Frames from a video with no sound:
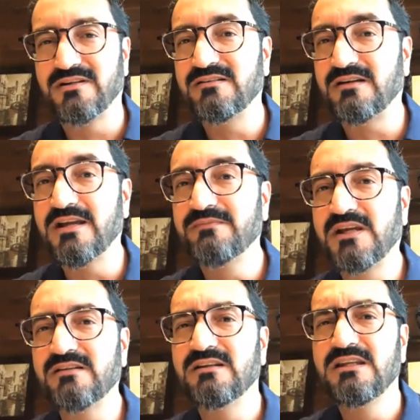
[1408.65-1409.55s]
And time
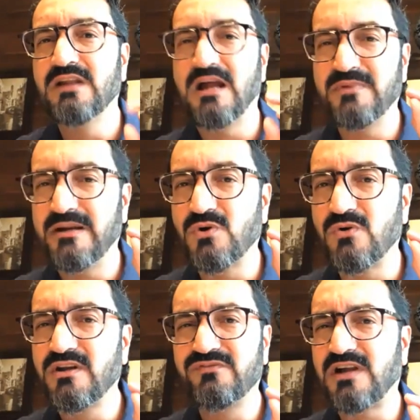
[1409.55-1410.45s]
can even, I'm
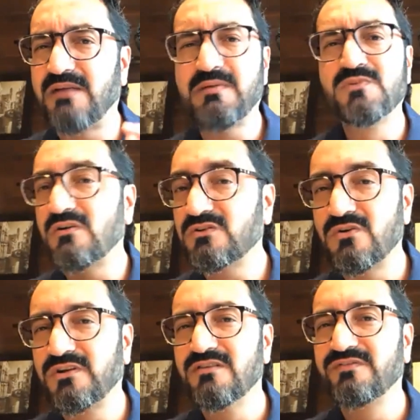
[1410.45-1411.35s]
talking of time, I'm not
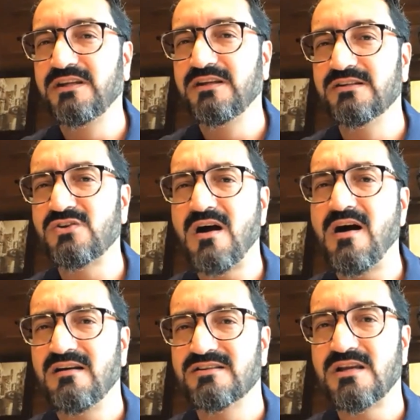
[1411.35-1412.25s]
talking of days or hours.